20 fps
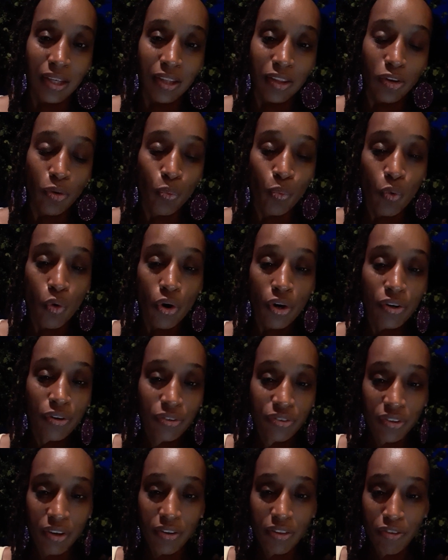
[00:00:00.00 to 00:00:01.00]
The
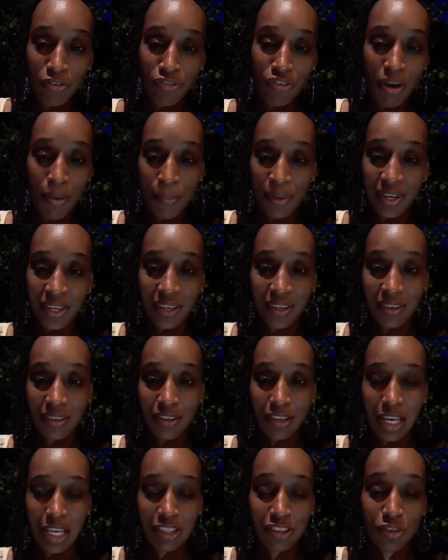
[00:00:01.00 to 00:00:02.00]
waters are the feminine.
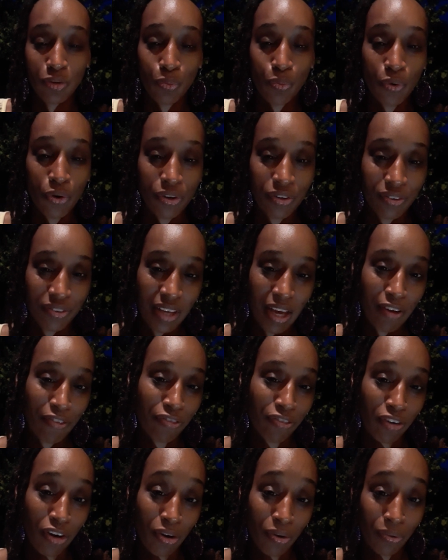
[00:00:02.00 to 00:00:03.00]
That's the waters that
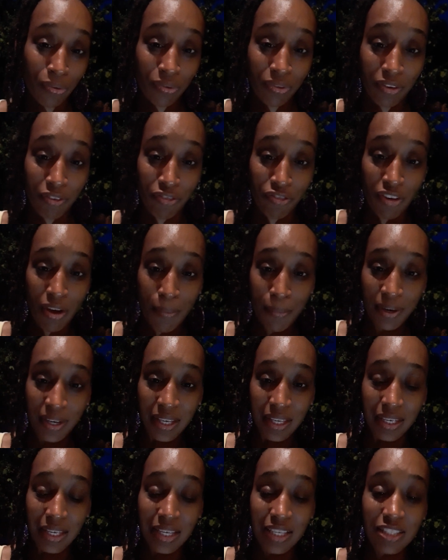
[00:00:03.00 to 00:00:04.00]
flow, the
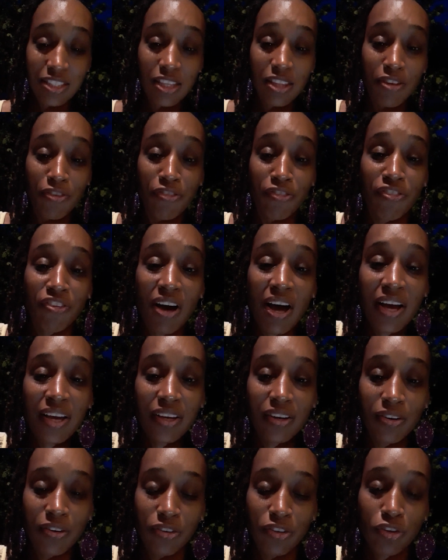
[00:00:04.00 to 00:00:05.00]
feminine, into the
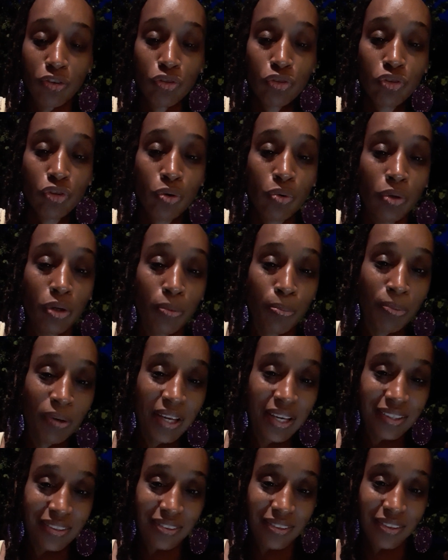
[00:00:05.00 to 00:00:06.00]
fire, your solar
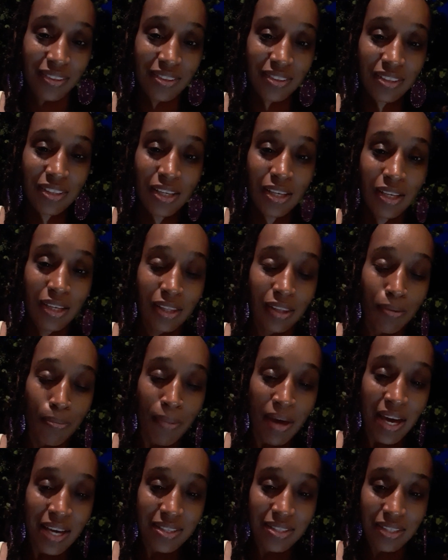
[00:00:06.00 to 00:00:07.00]
plexus, the
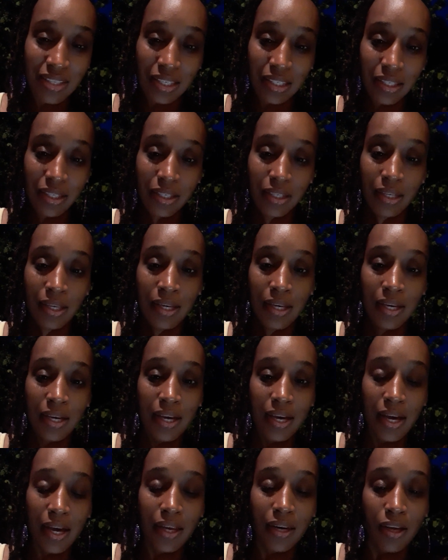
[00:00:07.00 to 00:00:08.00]
masculine,
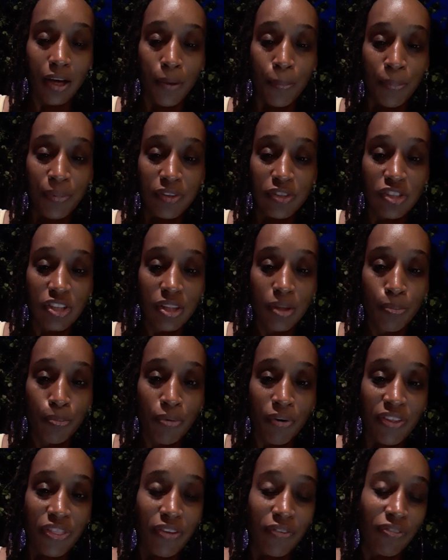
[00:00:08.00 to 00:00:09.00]
and up into the
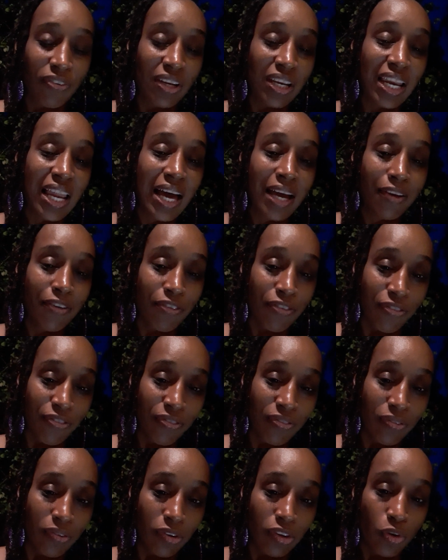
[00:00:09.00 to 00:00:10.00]
breath of life,
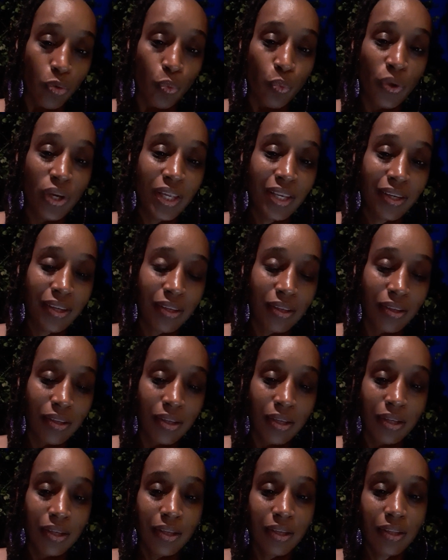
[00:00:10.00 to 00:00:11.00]
the wind,
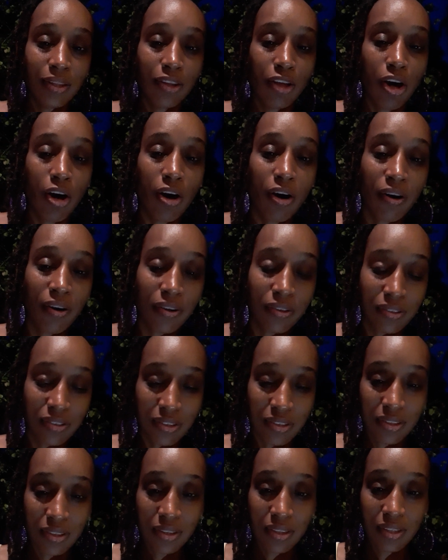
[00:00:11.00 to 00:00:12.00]
the heart,
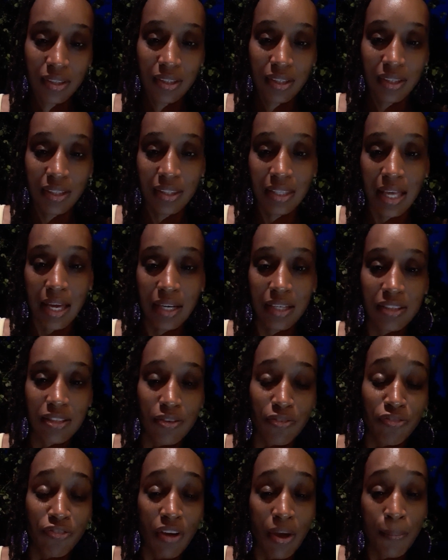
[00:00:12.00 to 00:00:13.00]
that is the
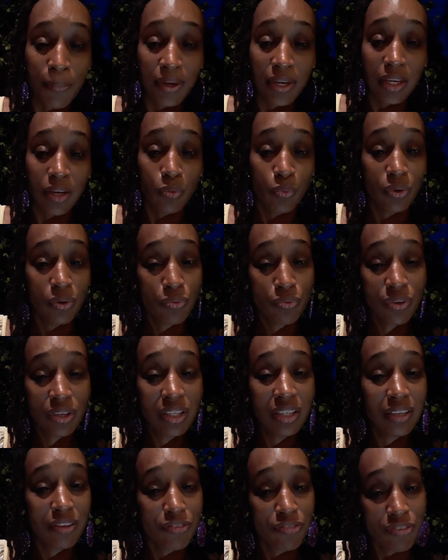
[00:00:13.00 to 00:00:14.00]
feminine, when
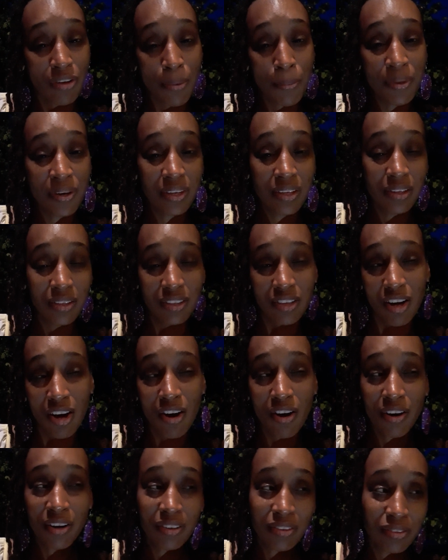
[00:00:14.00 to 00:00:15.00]
really the
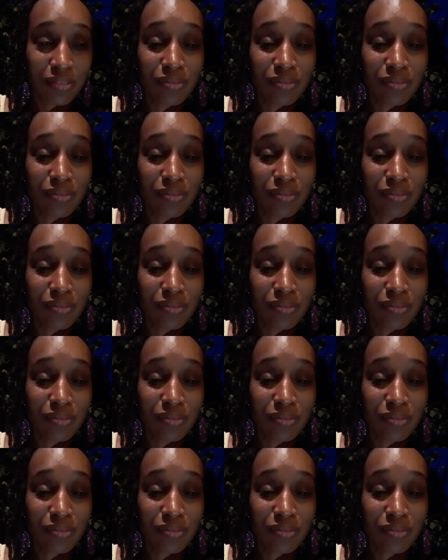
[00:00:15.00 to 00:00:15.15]
heart